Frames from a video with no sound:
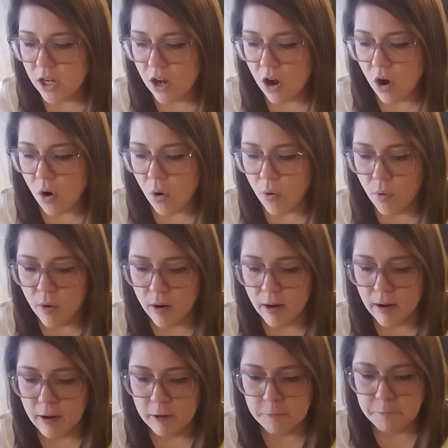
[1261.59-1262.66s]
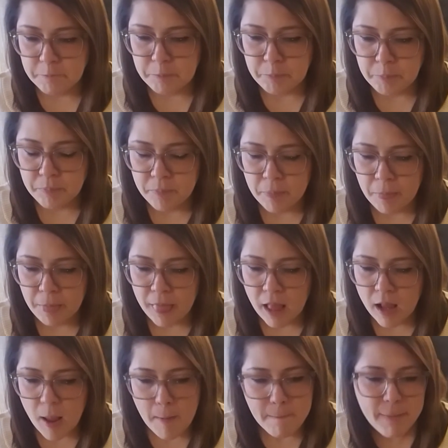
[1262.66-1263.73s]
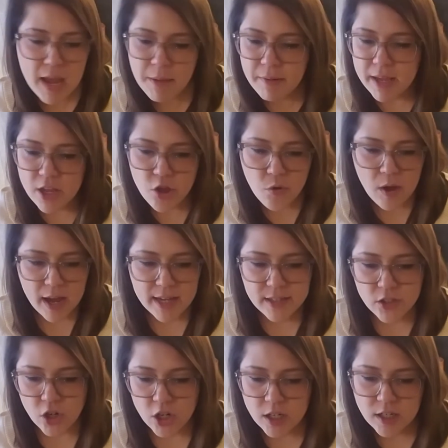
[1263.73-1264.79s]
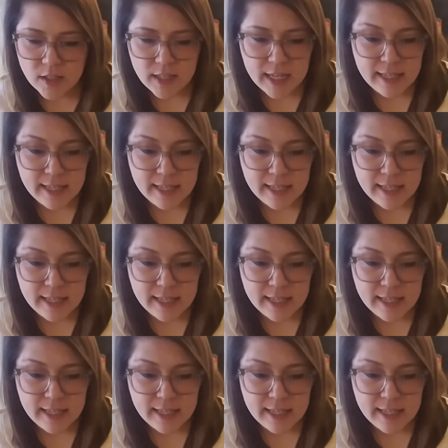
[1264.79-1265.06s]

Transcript: or maybe you guys are